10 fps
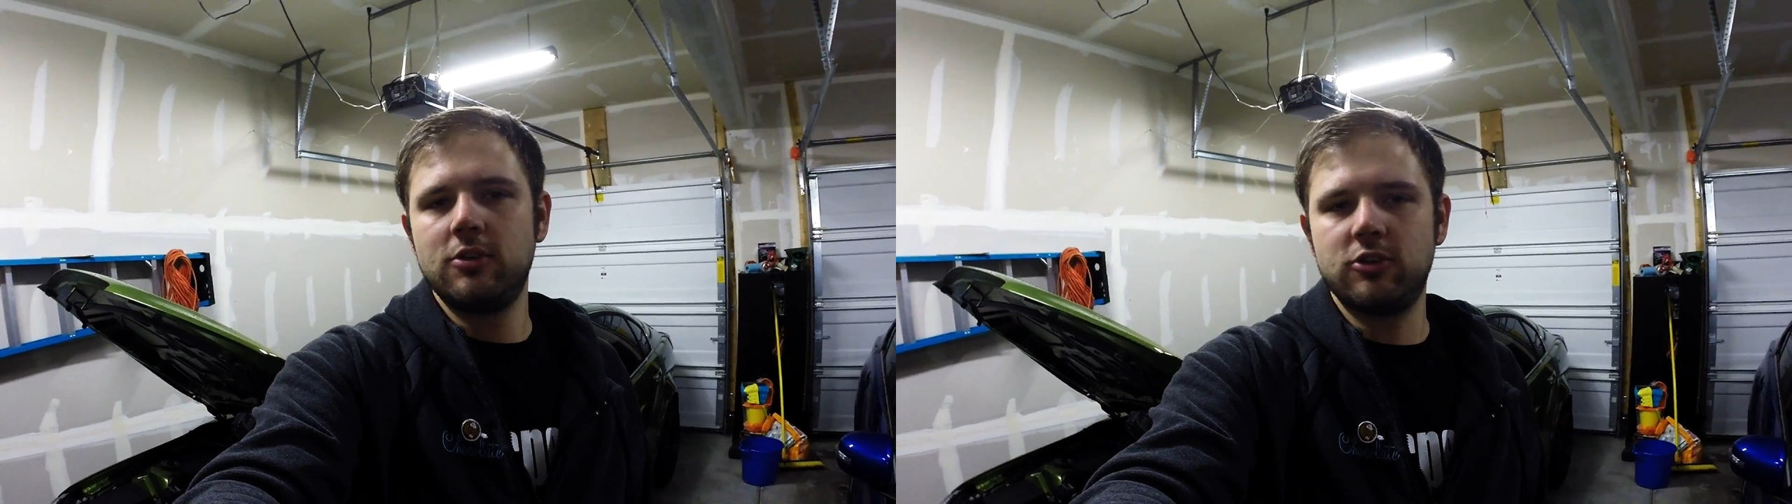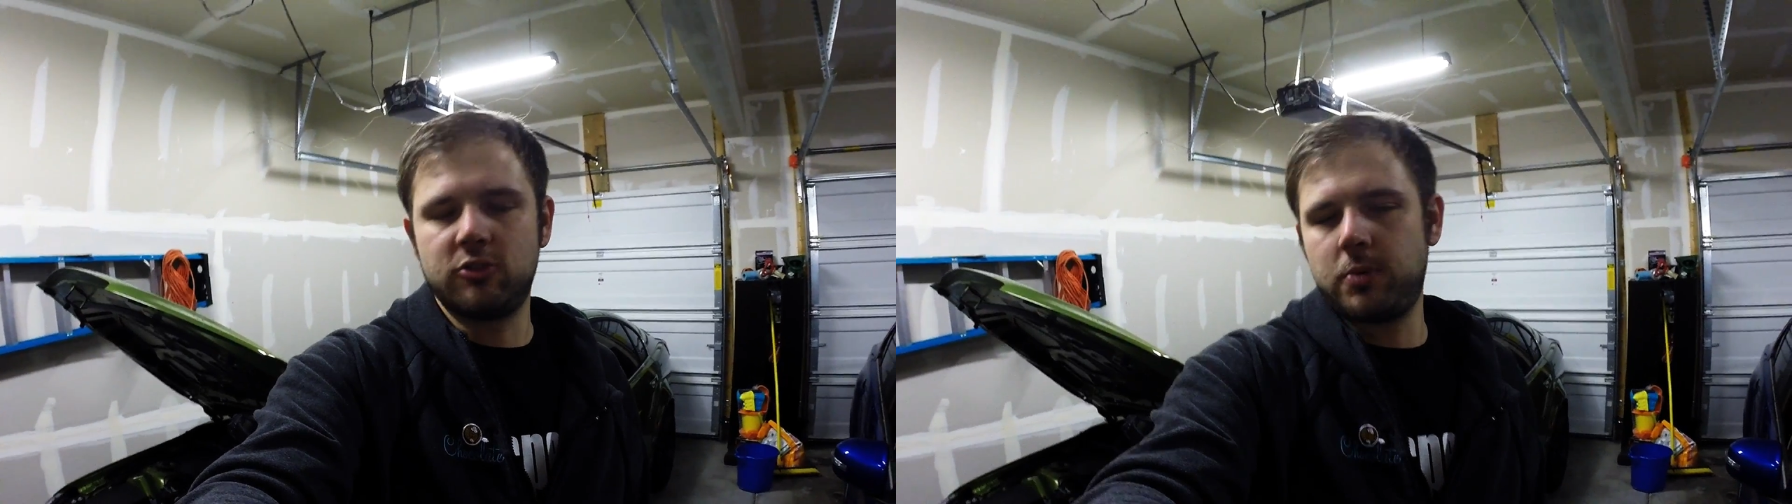
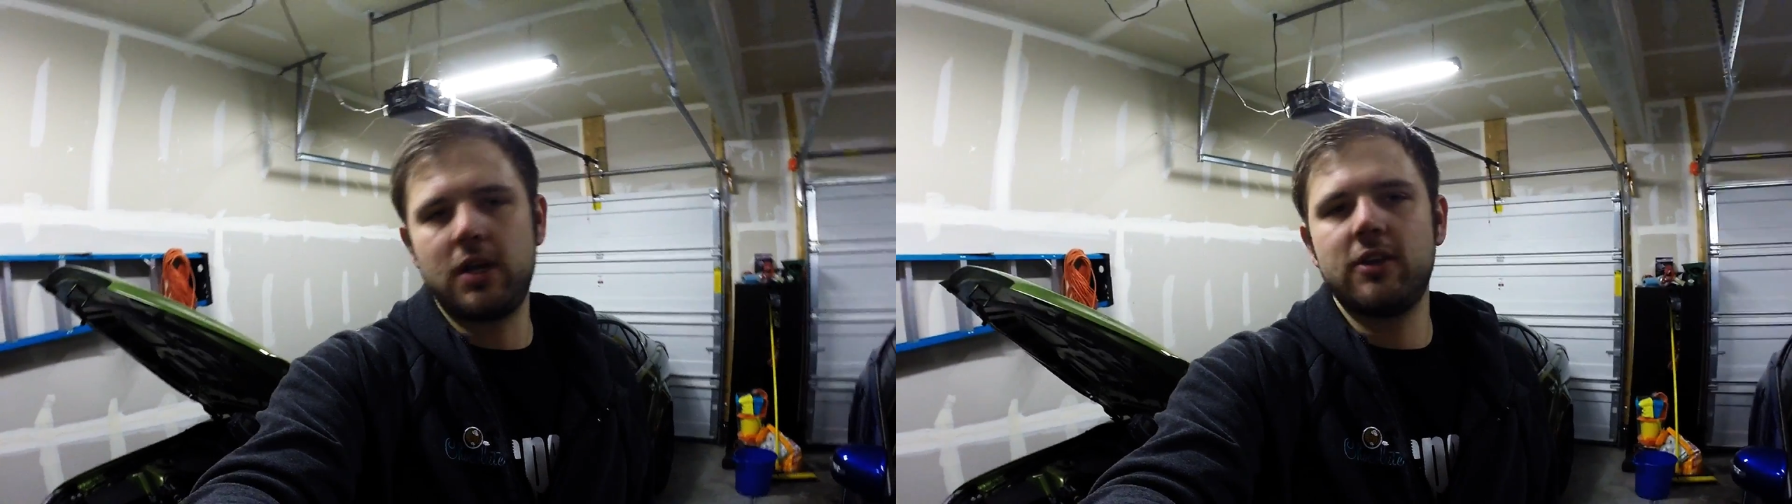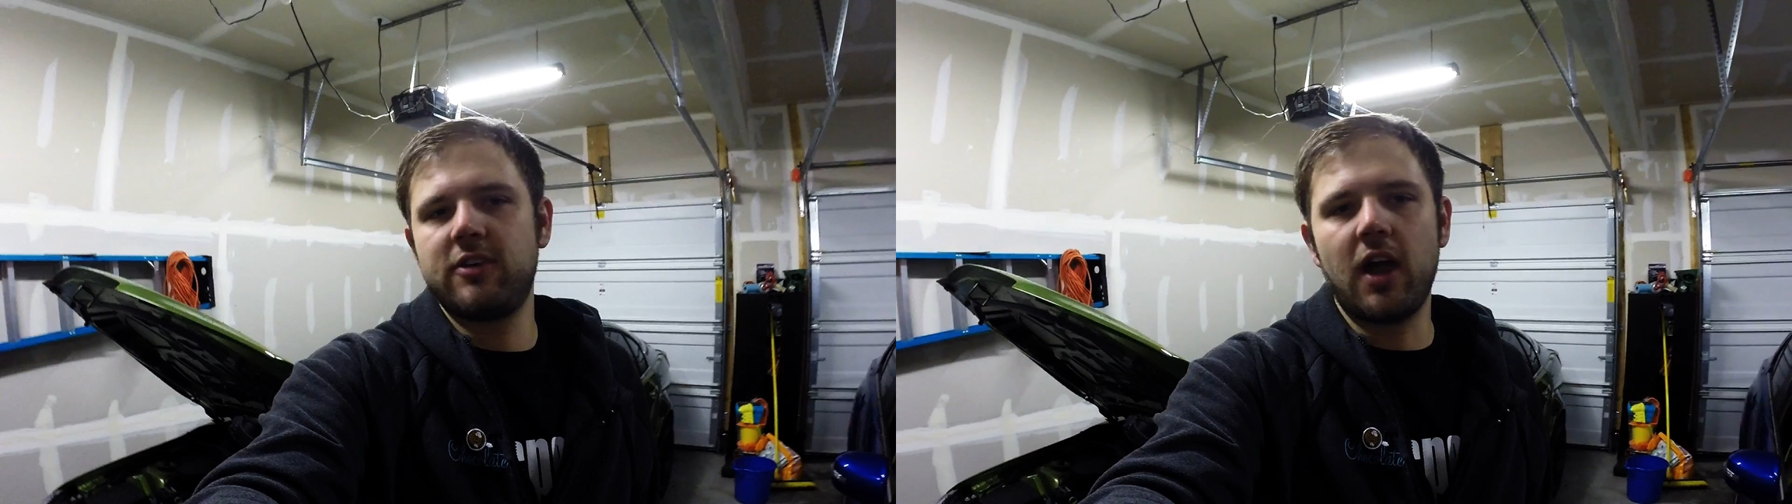just
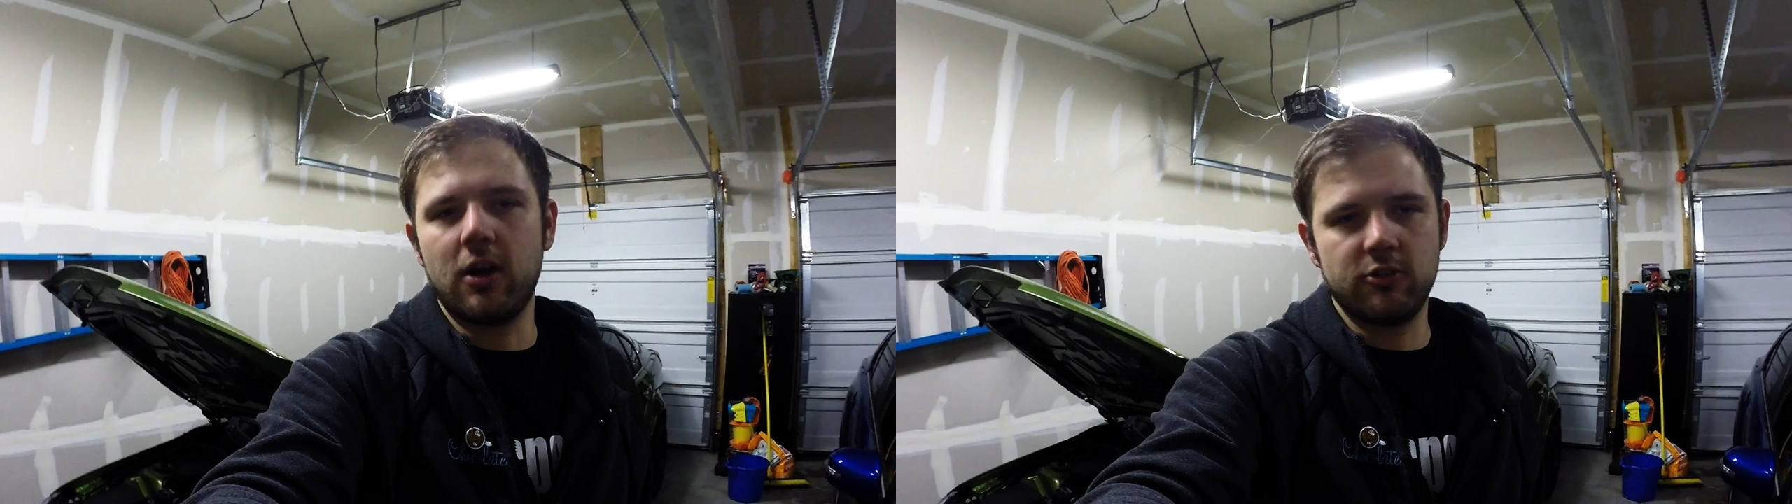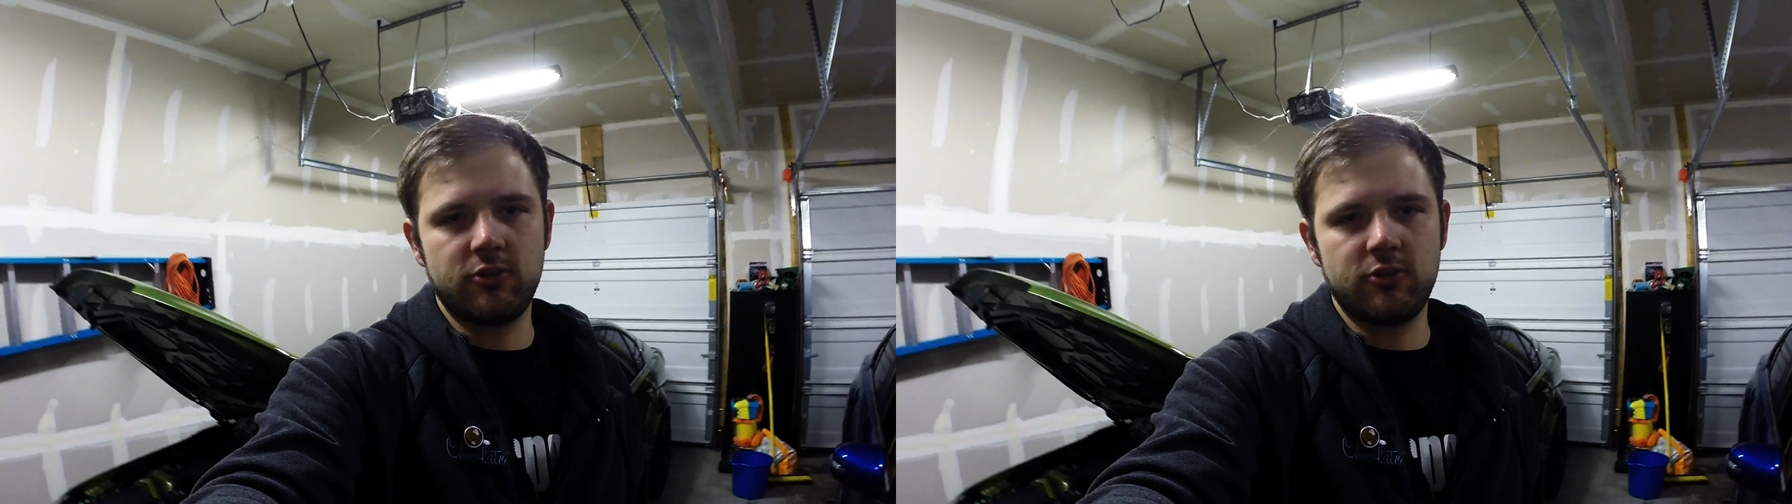spinning the tires,